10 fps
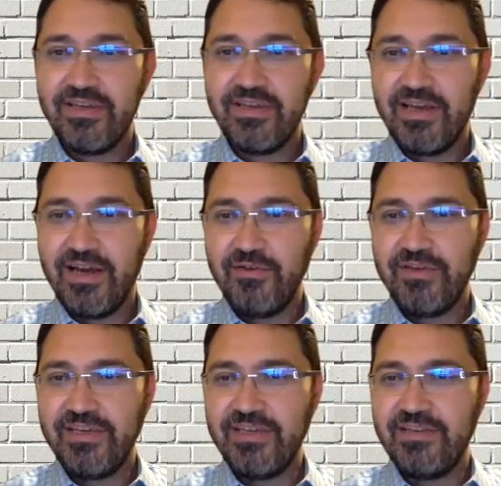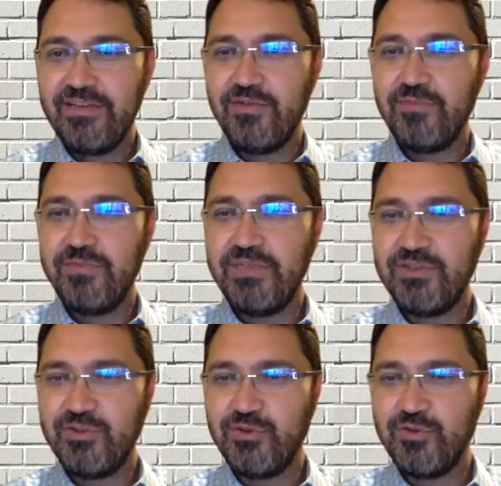How can you be
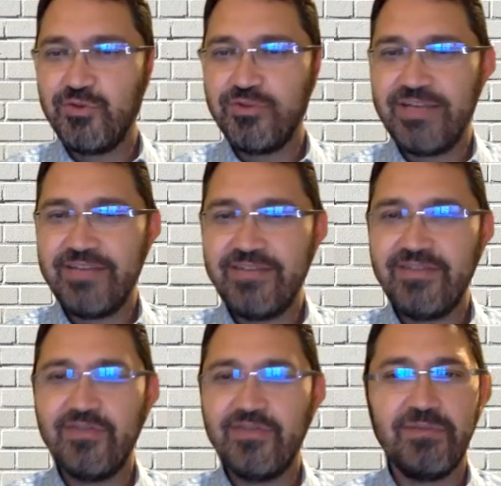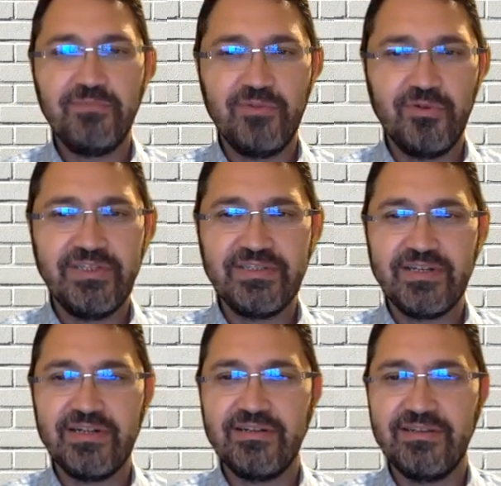sure that your employees
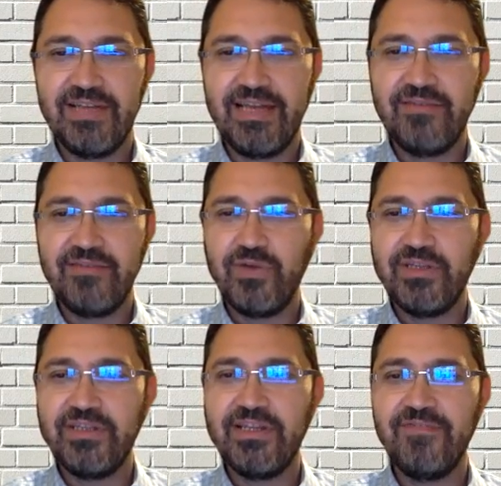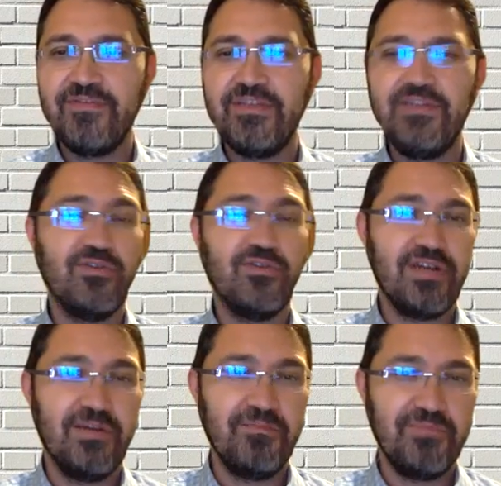are led well enough in your
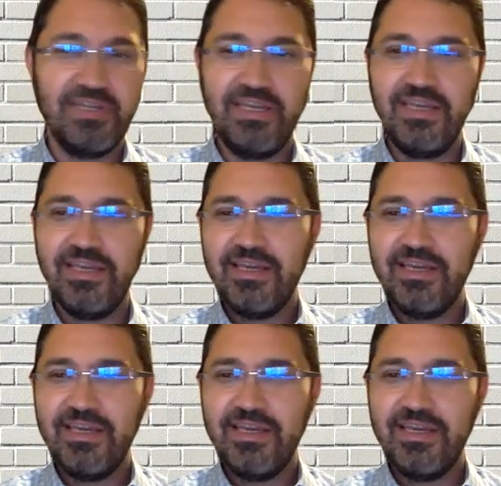company,